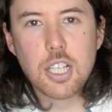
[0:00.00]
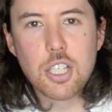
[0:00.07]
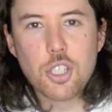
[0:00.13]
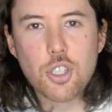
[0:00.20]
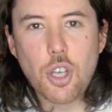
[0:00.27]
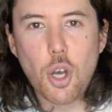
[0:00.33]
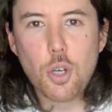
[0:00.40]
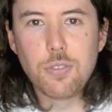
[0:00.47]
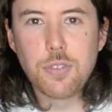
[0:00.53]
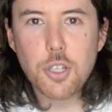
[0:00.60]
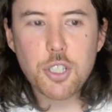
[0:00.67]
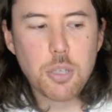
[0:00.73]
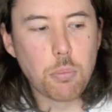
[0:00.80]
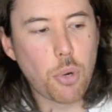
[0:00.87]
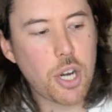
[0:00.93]
So,
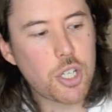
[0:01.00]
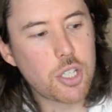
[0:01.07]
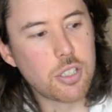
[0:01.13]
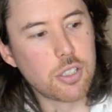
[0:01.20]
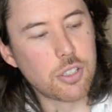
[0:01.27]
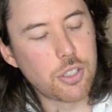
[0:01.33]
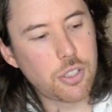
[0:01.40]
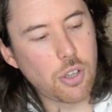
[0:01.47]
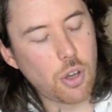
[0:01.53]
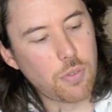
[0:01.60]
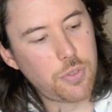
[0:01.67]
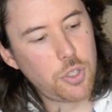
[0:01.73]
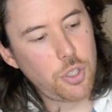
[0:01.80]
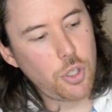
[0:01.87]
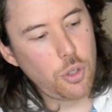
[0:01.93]
first impressions
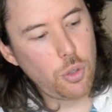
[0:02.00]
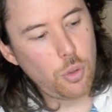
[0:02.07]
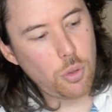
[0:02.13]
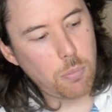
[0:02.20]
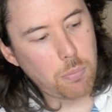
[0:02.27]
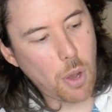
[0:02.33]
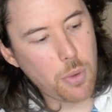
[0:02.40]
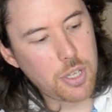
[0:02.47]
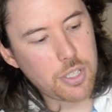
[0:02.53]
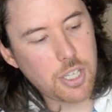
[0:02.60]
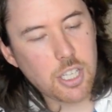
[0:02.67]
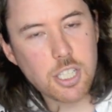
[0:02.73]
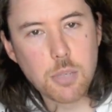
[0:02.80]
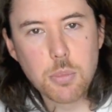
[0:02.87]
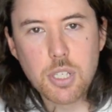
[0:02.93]
of the new Bowens
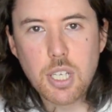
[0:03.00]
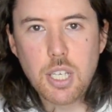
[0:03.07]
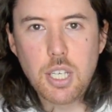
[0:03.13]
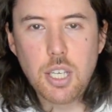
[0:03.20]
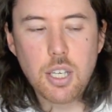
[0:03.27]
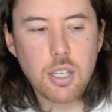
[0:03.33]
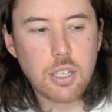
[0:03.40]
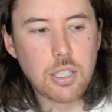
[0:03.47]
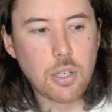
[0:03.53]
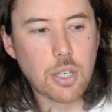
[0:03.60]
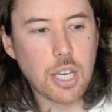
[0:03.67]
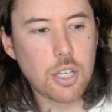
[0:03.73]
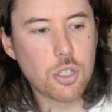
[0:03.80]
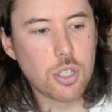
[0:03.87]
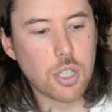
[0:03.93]
XMT
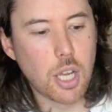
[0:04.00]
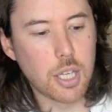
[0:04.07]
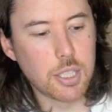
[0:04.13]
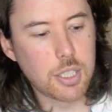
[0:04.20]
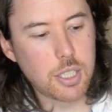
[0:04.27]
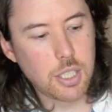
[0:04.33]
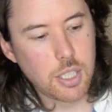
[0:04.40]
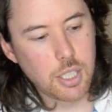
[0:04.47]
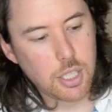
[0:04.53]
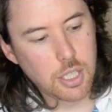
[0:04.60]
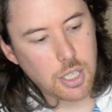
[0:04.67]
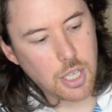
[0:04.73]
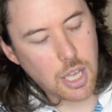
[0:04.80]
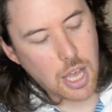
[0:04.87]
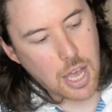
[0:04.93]
location light.
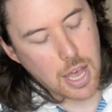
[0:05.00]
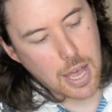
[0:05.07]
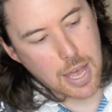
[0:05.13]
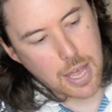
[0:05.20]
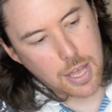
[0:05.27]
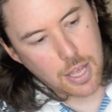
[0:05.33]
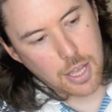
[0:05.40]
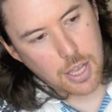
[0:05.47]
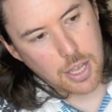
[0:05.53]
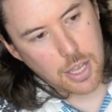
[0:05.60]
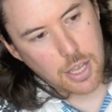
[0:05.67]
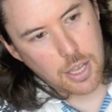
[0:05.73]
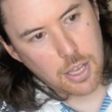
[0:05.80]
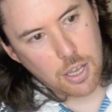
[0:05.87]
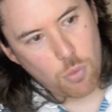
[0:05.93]

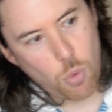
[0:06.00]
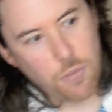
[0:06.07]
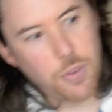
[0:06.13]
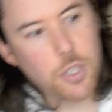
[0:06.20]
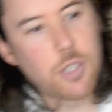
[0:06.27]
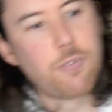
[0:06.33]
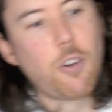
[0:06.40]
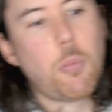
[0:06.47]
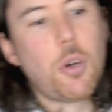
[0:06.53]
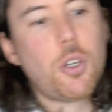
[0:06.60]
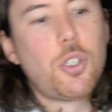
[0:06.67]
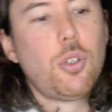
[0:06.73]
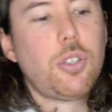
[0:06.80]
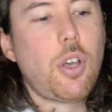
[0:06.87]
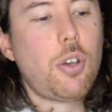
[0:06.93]
Well, first and
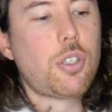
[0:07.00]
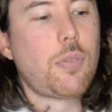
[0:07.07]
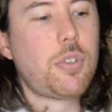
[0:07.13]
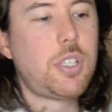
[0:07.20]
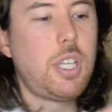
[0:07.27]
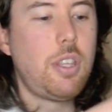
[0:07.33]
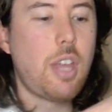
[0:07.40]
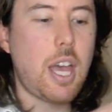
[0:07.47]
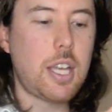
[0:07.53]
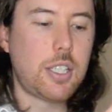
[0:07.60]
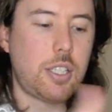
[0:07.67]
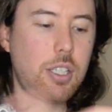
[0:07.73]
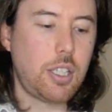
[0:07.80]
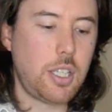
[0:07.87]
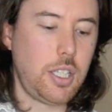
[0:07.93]
foremost, you'll notice obviously
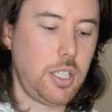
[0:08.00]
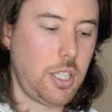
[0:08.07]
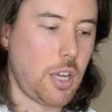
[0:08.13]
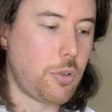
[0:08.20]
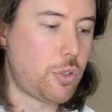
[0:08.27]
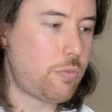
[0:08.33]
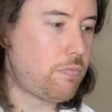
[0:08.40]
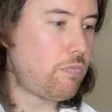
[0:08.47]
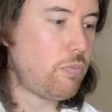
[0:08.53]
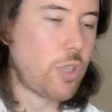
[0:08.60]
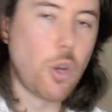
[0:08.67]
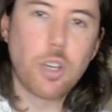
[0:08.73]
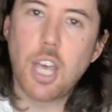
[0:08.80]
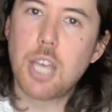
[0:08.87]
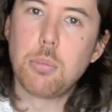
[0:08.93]
that there's
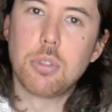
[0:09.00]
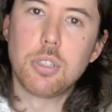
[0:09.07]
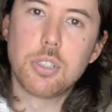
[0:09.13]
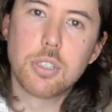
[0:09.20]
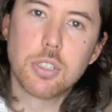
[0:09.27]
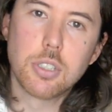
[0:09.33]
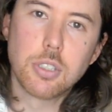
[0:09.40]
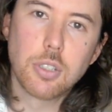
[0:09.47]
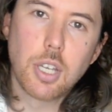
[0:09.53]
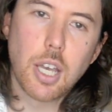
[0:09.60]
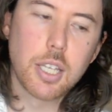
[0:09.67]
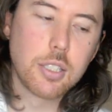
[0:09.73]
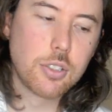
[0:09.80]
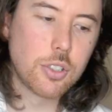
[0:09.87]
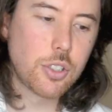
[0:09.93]
no cables.
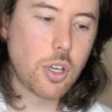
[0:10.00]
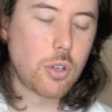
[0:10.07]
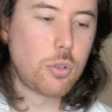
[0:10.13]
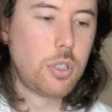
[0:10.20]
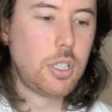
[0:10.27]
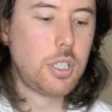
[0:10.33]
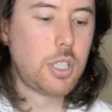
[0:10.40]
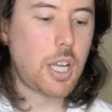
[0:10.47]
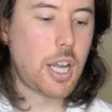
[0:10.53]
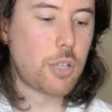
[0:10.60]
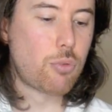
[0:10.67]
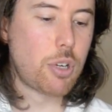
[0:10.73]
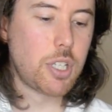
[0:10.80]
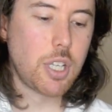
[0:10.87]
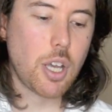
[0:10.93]
Okay, so
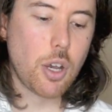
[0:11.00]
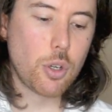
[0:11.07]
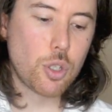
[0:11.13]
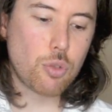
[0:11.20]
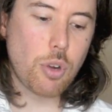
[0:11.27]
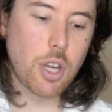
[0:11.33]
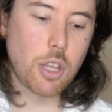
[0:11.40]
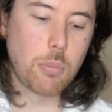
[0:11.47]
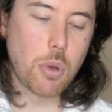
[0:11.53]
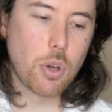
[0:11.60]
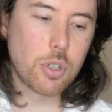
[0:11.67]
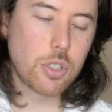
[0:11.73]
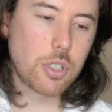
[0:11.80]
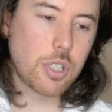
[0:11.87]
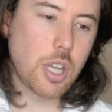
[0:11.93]
as ready to go straight out the
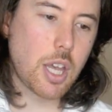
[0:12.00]
box.